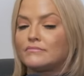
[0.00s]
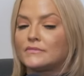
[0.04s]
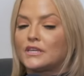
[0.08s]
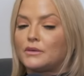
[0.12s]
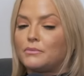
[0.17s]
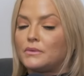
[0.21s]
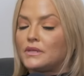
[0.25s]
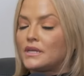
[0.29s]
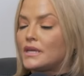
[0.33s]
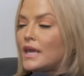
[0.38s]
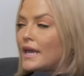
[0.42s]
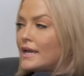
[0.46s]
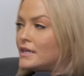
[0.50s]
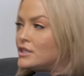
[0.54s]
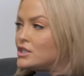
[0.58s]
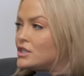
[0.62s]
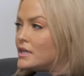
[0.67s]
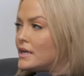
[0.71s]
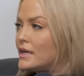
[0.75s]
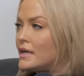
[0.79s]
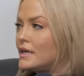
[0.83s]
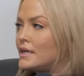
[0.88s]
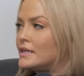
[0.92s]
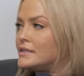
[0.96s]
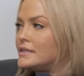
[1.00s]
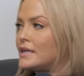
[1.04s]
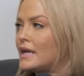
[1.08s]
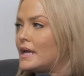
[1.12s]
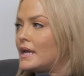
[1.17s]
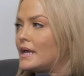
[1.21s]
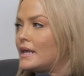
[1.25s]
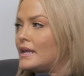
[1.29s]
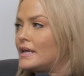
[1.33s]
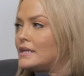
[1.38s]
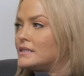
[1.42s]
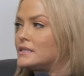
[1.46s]
communications
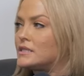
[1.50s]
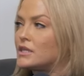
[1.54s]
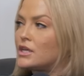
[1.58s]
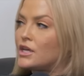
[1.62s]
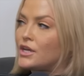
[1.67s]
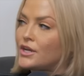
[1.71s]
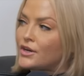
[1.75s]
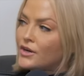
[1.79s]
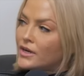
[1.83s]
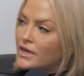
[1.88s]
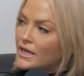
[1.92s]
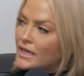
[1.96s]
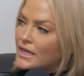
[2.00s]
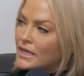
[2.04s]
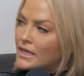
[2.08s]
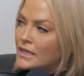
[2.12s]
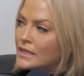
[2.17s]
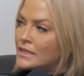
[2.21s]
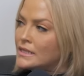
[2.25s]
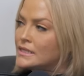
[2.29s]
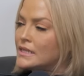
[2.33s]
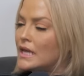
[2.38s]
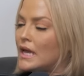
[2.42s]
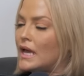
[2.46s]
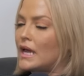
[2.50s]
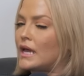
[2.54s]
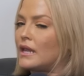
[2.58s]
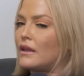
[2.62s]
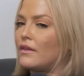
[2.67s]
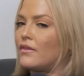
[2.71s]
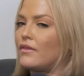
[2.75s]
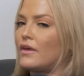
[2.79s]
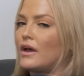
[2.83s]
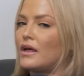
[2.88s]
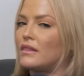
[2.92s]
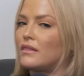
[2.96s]
and insecurities
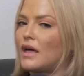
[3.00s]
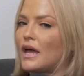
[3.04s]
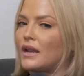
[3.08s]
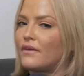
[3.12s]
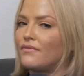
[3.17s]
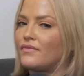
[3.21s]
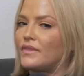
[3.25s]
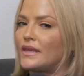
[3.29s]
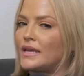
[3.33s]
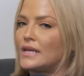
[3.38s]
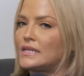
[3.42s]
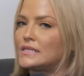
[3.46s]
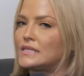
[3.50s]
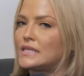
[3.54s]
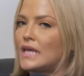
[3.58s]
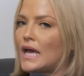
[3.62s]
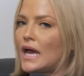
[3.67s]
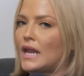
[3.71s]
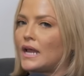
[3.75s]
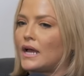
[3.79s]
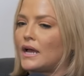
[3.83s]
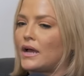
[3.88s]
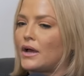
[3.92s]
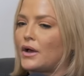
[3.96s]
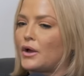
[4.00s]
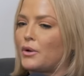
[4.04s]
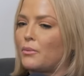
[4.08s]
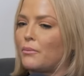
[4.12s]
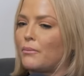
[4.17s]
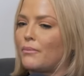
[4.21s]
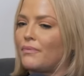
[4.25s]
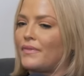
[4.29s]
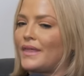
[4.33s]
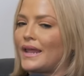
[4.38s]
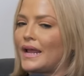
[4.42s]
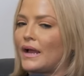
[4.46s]
and a lot of things that
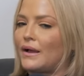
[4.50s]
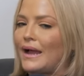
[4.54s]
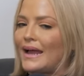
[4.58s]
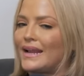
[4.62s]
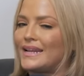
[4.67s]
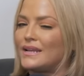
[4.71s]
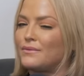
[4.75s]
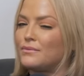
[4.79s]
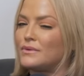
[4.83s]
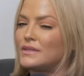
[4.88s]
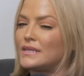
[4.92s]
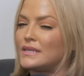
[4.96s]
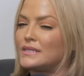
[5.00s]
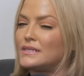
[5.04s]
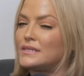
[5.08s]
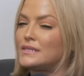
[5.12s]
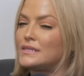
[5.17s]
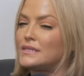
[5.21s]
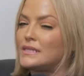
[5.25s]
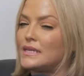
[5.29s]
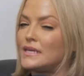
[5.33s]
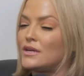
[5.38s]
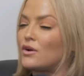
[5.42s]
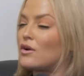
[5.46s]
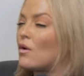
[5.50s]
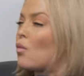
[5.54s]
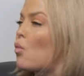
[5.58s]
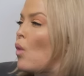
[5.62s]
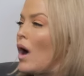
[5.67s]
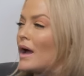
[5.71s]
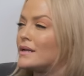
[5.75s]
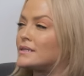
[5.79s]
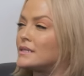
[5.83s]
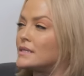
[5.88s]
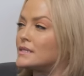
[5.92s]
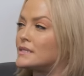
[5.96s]
that I didn't really see or
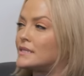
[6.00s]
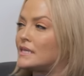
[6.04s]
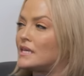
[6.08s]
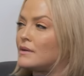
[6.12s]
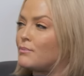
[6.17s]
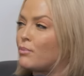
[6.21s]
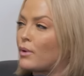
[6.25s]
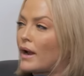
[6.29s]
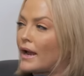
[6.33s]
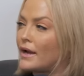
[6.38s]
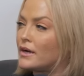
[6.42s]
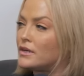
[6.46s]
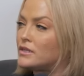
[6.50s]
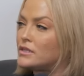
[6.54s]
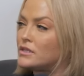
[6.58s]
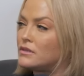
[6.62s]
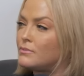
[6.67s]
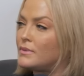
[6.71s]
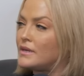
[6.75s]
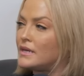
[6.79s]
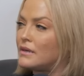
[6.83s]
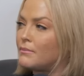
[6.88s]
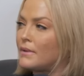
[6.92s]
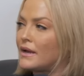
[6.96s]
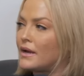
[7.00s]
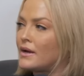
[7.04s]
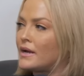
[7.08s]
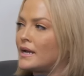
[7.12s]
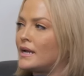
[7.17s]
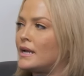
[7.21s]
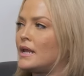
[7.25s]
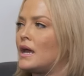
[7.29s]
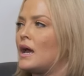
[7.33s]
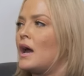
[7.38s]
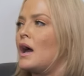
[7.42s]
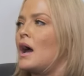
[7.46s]
want to see prior to being
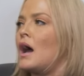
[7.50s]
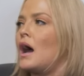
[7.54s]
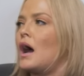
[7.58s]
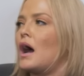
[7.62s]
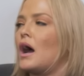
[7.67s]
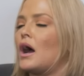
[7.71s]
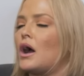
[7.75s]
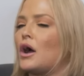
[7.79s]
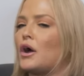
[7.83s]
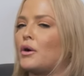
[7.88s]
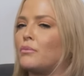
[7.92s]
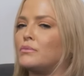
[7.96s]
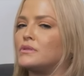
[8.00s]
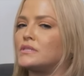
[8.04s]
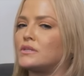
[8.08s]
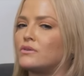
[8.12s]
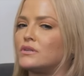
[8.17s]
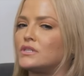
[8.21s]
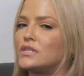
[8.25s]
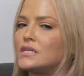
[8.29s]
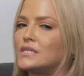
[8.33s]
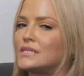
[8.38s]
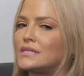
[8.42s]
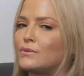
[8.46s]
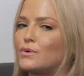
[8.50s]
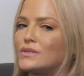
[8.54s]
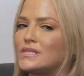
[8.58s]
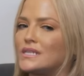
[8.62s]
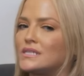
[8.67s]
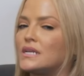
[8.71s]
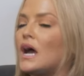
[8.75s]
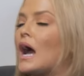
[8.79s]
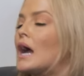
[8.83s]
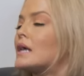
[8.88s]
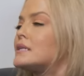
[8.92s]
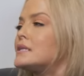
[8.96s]
married. So it was
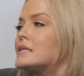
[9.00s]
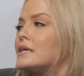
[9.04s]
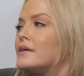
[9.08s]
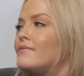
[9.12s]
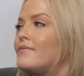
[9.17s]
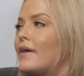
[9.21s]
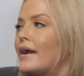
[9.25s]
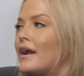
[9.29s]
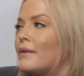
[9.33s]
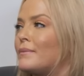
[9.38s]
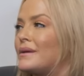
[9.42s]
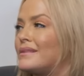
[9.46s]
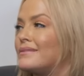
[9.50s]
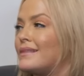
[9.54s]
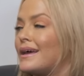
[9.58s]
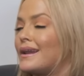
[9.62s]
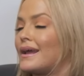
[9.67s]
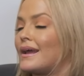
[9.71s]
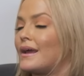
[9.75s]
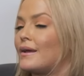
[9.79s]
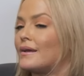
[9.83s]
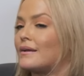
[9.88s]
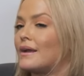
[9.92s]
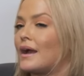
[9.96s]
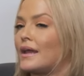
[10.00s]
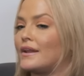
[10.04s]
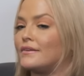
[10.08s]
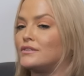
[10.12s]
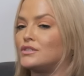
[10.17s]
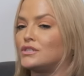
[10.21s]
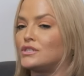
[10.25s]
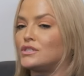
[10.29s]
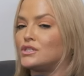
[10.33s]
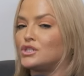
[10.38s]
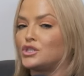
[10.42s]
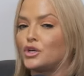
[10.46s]
a toxic environment that I kind of
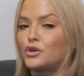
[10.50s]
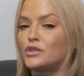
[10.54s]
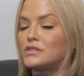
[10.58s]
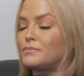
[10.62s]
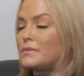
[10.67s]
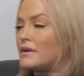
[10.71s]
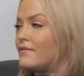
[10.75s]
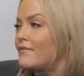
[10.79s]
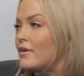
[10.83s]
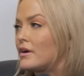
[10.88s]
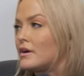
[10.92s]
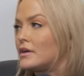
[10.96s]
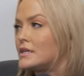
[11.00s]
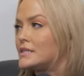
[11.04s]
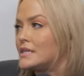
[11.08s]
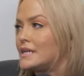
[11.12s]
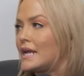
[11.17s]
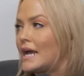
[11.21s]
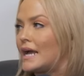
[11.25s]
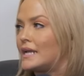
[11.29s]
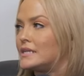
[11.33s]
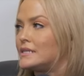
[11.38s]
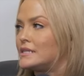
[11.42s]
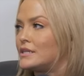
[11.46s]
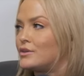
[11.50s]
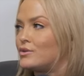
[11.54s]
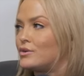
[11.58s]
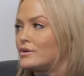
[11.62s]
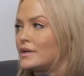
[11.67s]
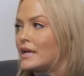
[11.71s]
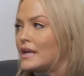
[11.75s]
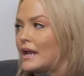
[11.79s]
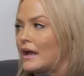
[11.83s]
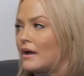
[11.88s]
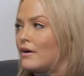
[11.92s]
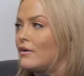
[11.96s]
just chose me first and had to
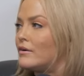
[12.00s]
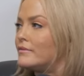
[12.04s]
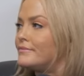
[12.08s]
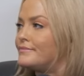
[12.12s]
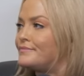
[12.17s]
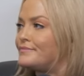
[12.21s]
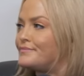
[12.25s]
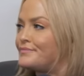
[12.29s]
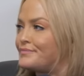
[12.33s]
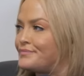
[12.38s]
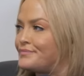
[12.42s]
get out.